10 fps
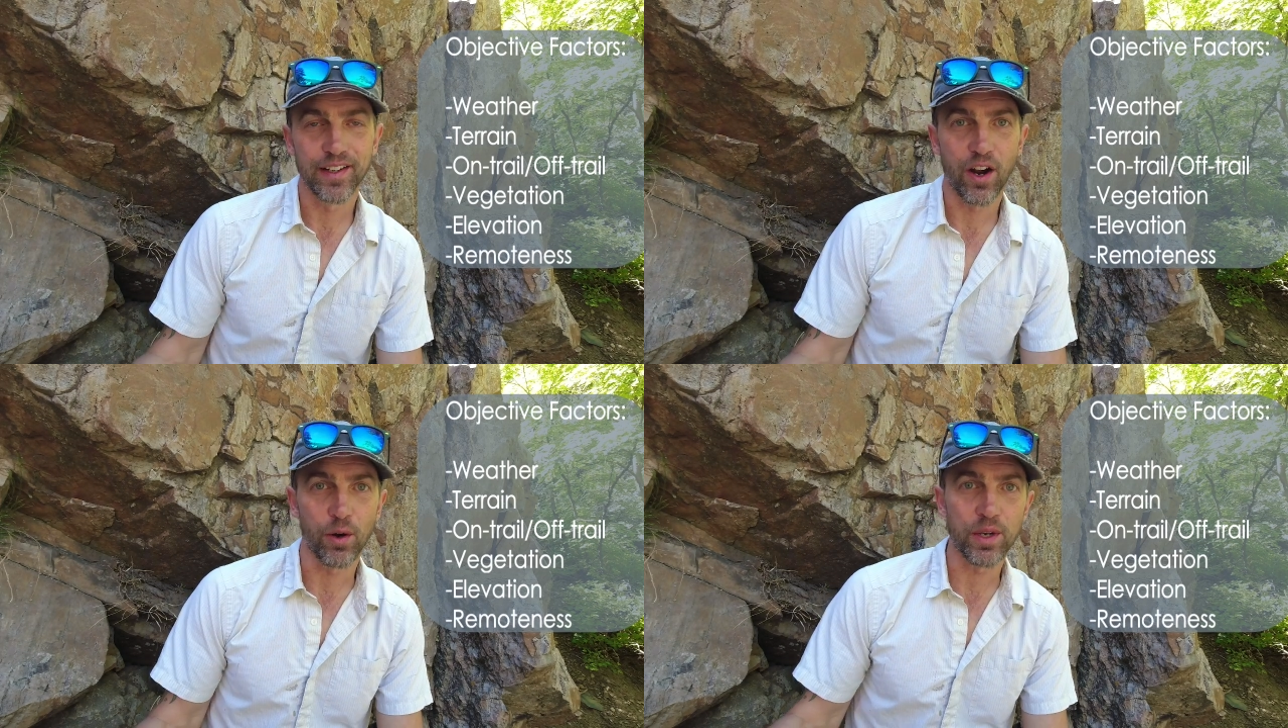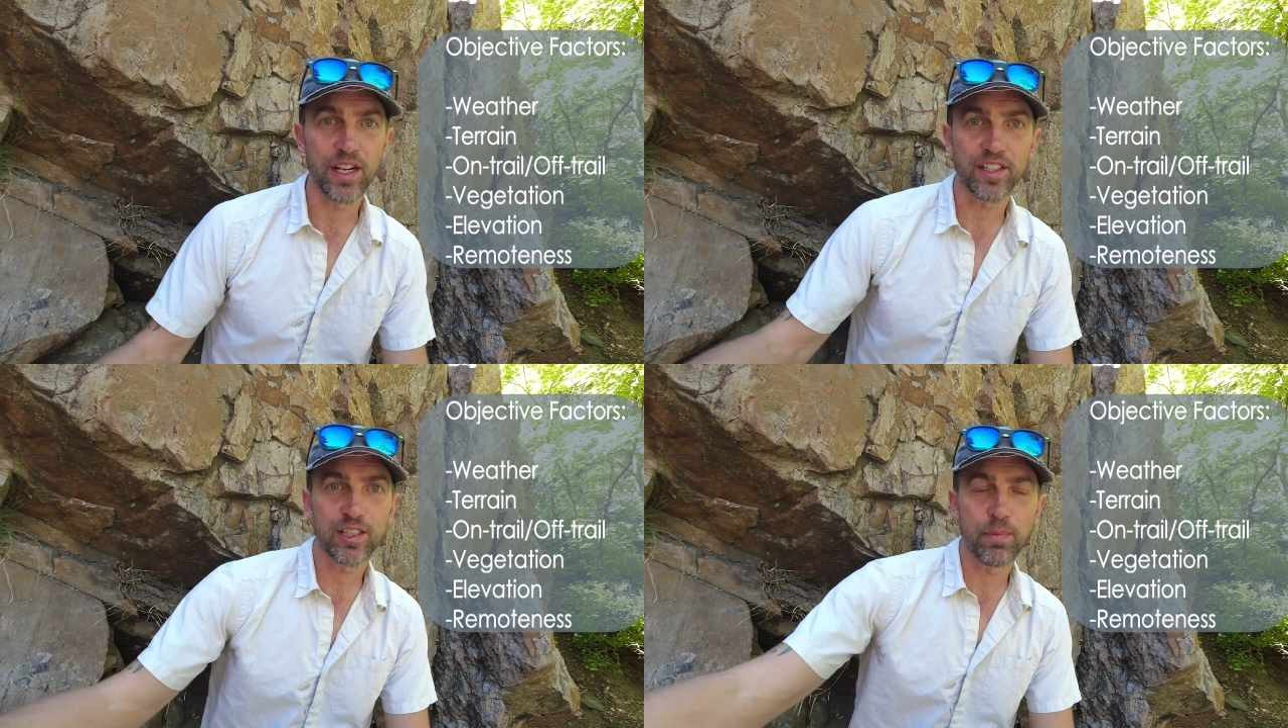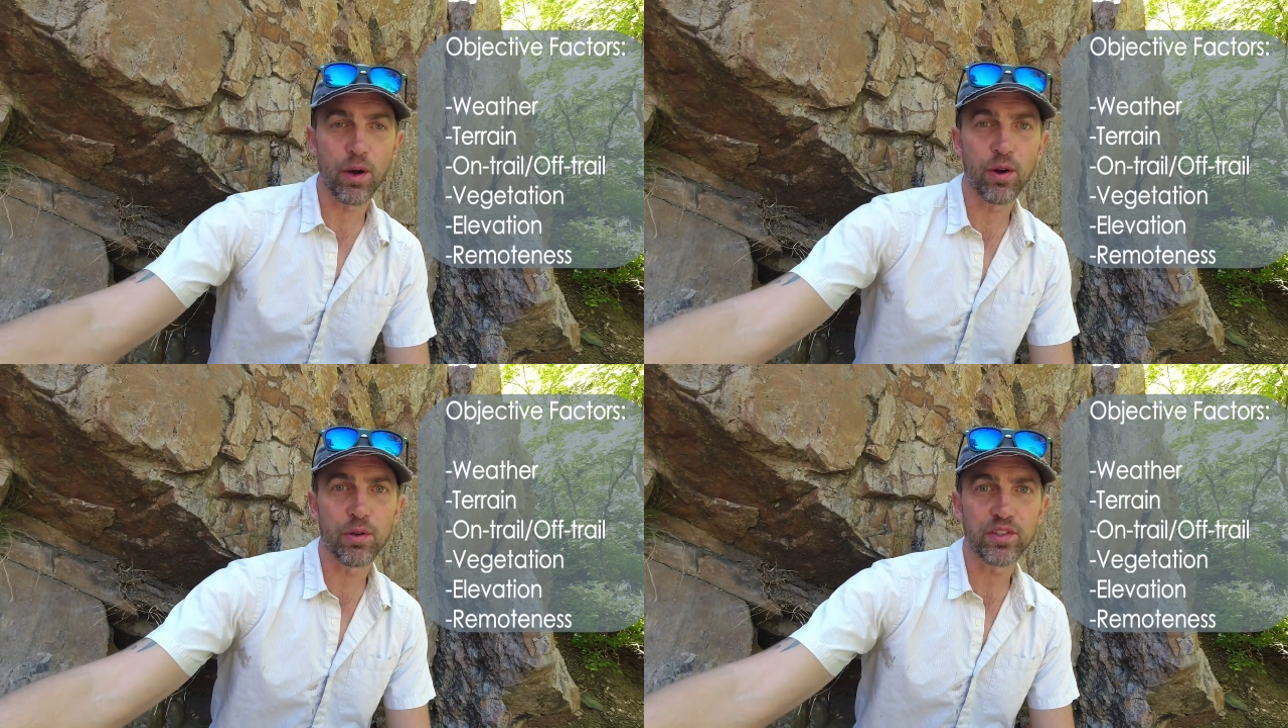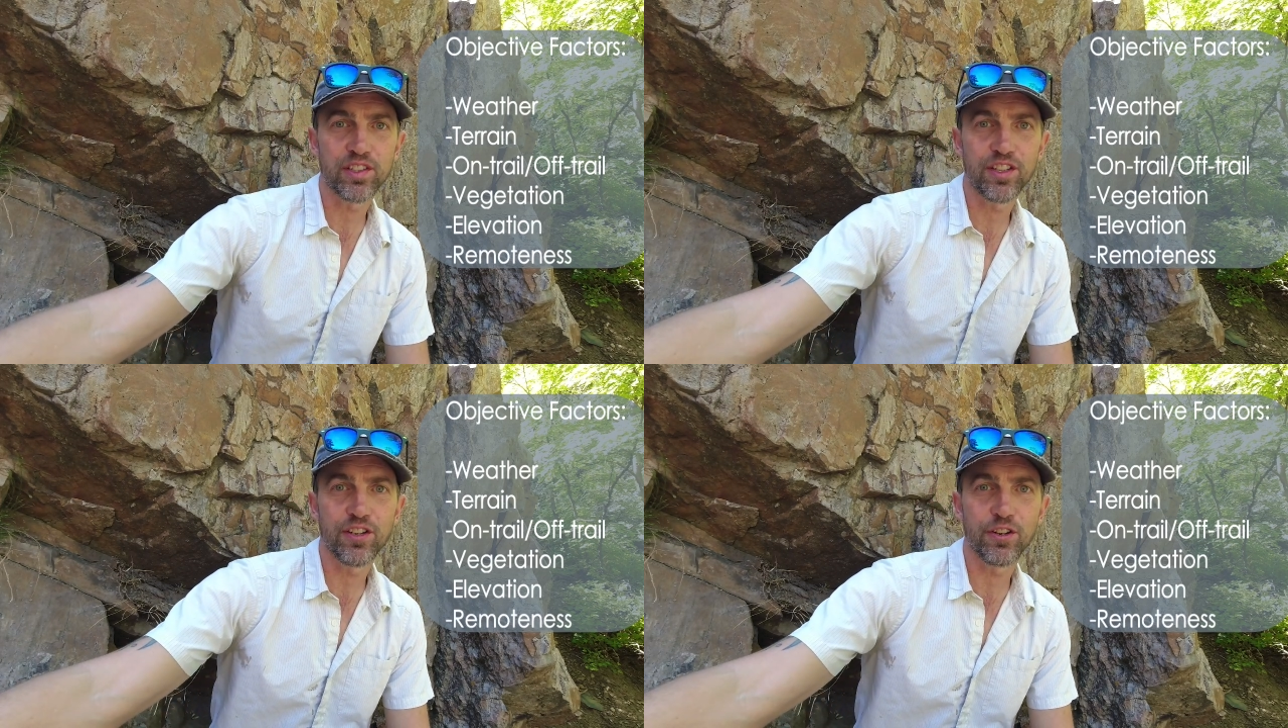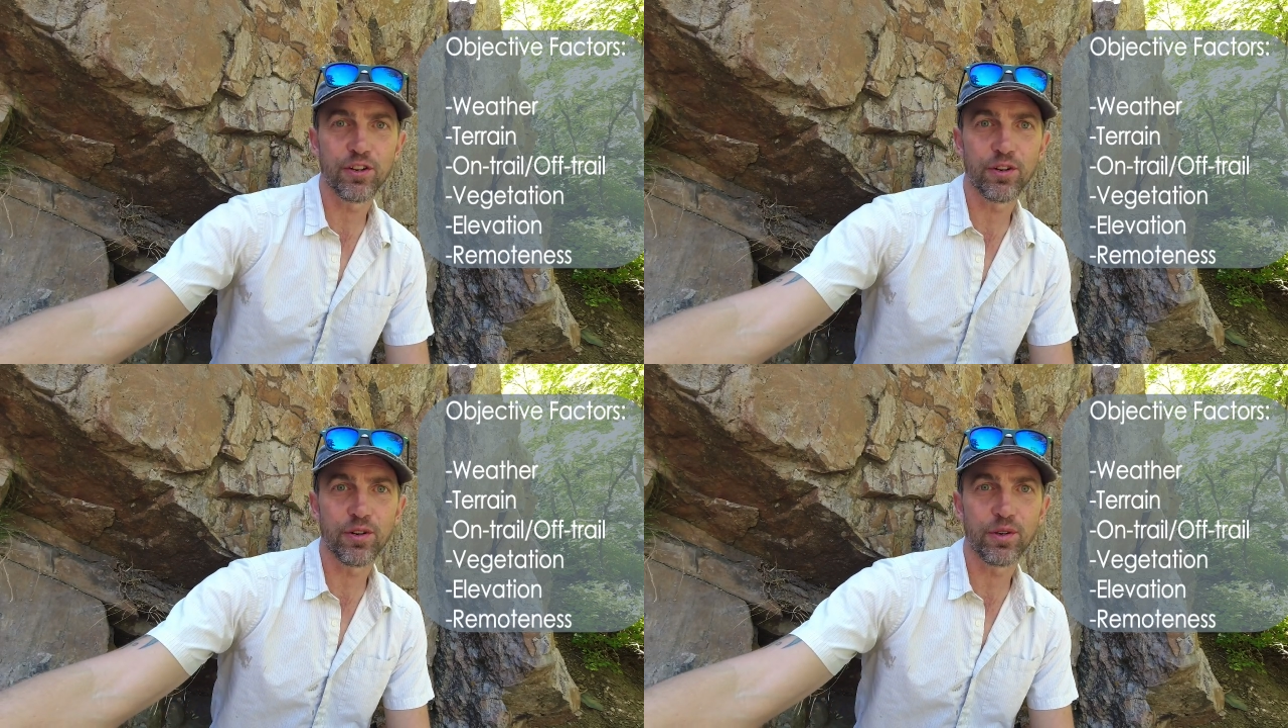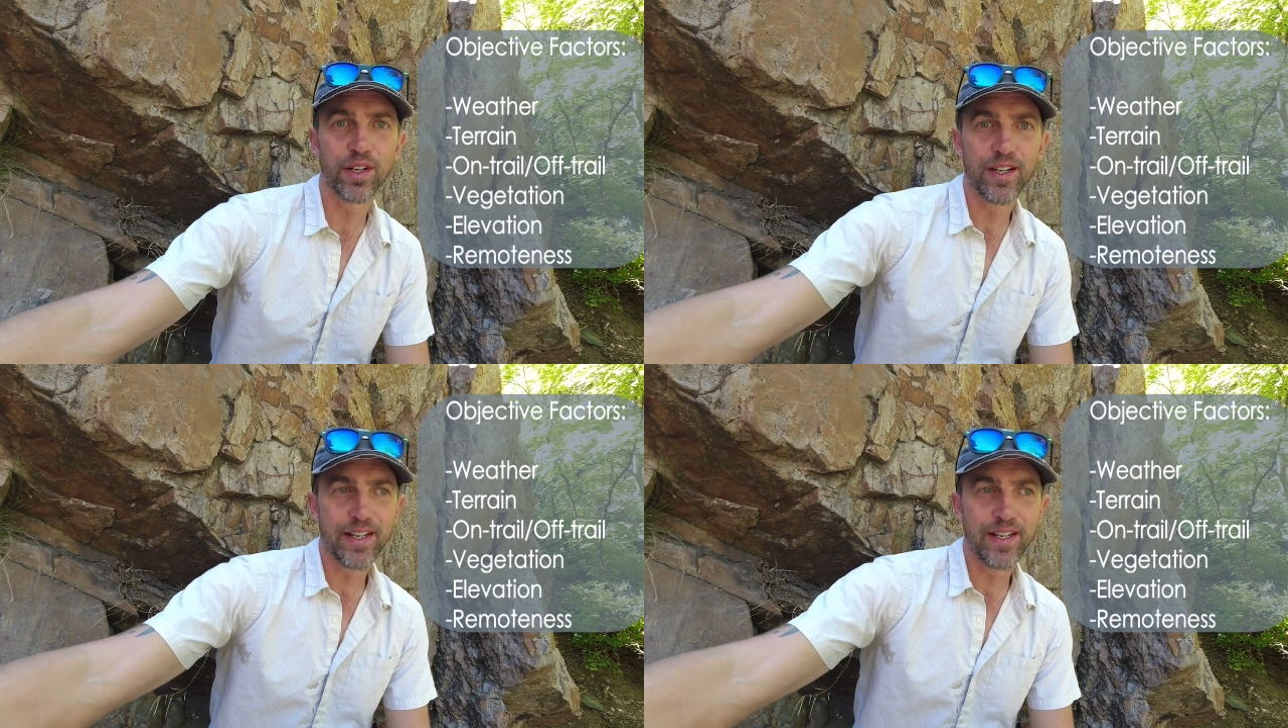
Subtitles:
Are we exposed to